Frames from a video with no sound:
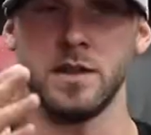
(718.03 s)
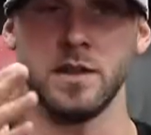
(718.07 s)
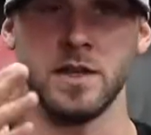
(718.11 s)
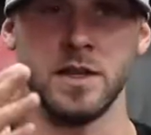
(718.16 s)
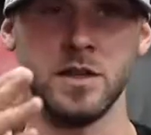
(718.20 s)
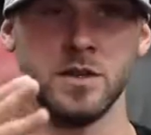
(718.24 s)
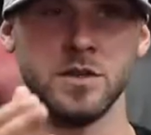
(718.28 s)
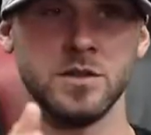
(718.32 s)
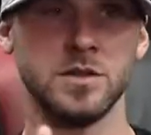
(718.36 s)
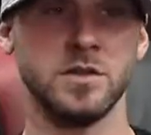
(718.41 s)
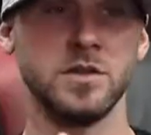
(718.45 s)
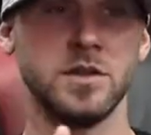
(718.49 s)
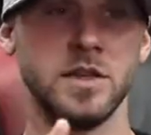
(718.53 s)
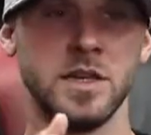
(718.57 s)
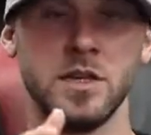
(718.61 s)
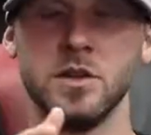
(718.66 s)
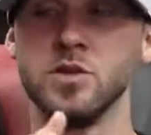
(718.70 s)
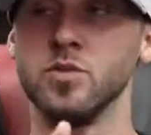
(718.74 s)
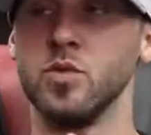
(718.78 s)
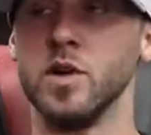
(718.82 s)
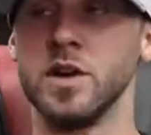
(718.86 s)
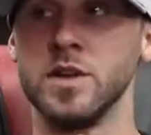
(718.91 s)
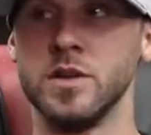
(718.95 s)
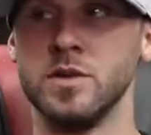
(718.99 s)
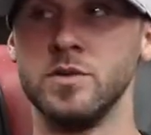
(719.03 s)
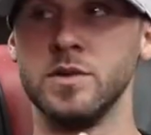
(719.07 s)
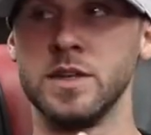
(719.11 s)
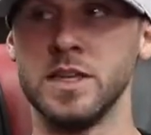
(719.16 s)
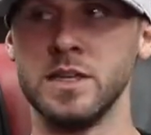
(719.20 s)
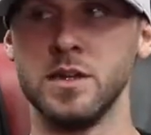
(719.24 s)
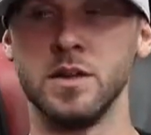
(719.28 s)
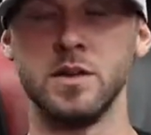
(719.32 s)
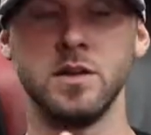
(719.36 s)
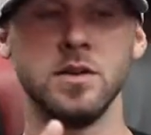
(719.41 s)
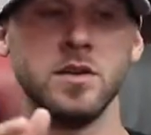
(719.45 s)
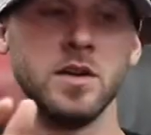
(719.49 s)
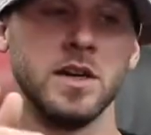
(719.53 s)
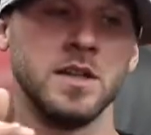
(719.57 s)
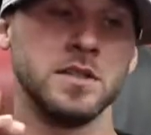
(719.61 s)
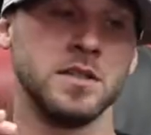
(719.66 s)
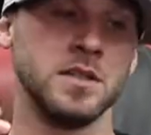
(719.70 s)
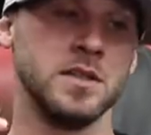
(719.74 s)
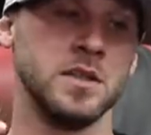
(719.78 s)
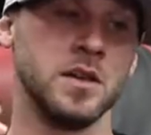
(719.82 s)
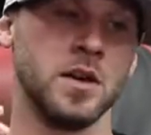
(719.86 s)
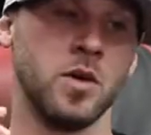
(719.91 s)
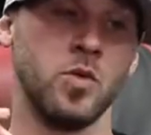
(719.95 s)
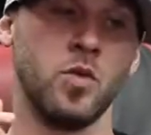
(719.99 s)
Here's what you need to do. I
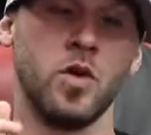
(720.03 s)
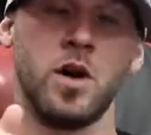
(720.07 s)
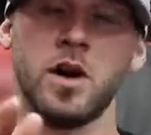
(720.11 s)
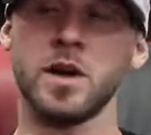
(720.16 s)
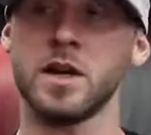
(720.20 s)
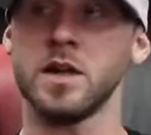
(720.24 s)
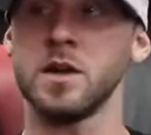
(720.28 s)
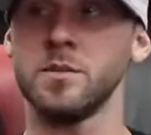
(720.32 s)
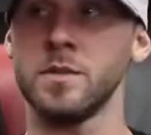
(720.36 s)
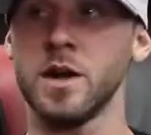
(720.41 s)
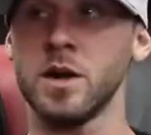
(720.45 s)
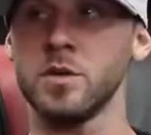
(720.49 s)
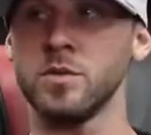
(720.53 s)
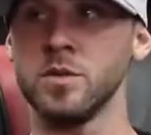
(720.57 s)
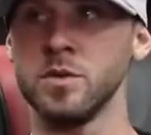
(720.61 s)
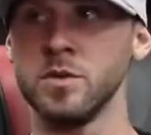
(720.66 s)
said, you're gonna walk into my